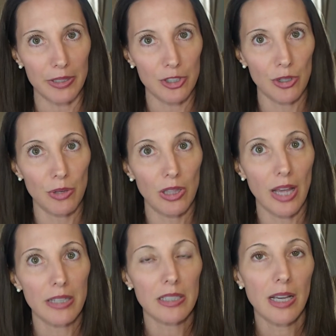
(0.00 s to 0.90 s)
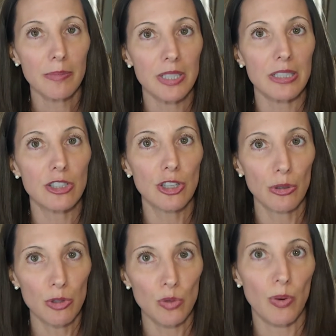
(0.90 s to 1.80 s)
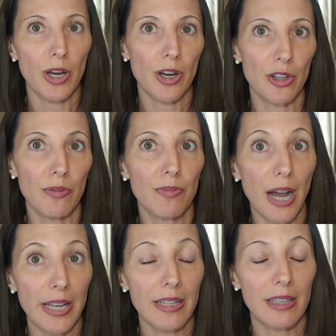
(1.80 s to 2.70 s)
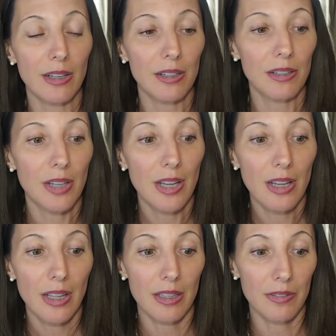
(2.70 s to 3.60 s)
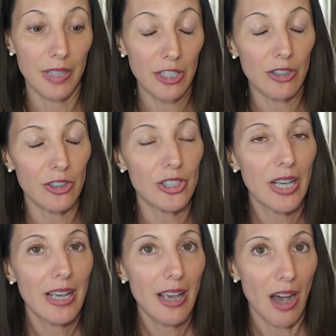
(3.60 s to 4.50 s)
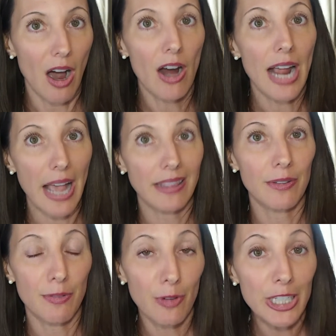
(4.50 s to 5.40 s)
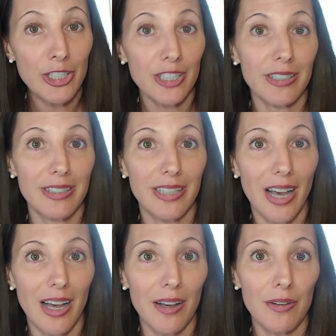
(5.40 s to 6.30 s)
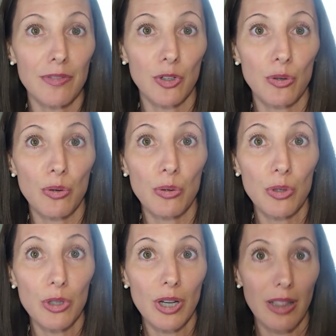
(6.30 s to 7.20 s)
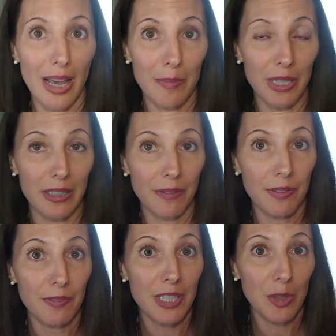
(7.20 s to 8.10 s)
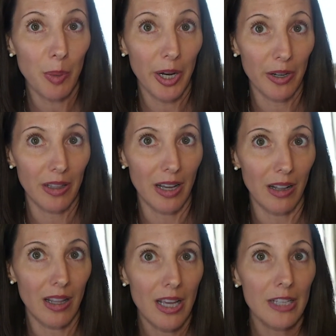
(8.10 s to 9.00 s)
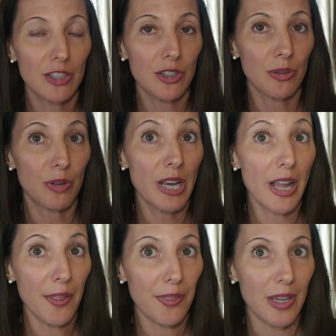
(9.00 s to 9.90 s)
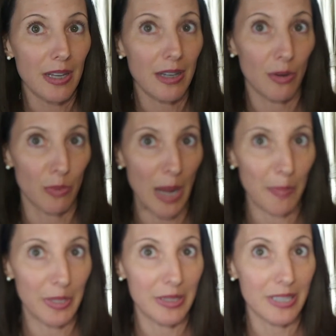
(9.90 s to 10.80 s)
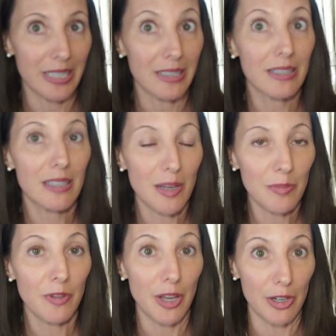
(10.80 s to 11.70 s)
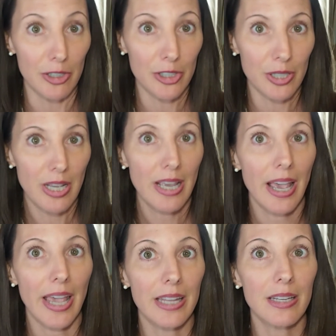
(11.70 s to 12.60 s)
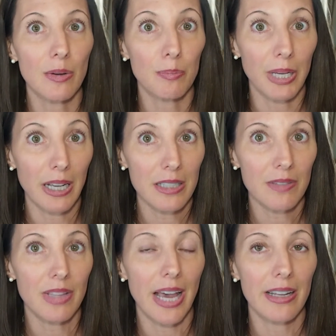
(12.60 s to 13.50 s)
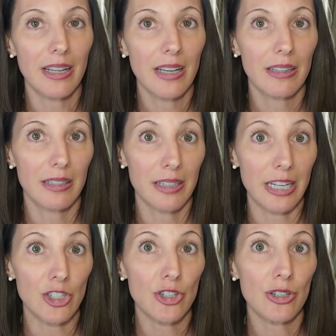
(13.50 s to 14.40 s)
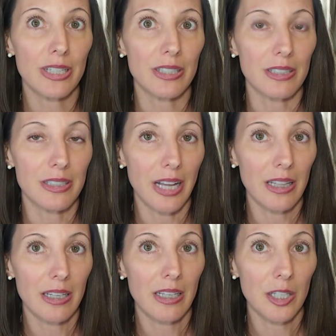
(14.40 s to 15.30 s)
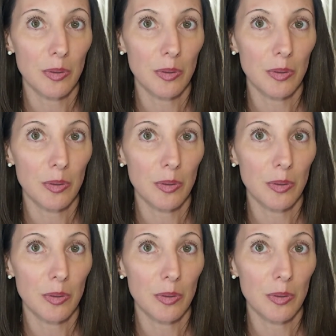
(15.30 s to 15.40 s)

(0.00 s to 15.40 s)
So a lot of times these zones where you find the vineyards are at the fringes of cool climate, the 50th parallel. So nothing ripens in some years. And because of that, the nature is a delicate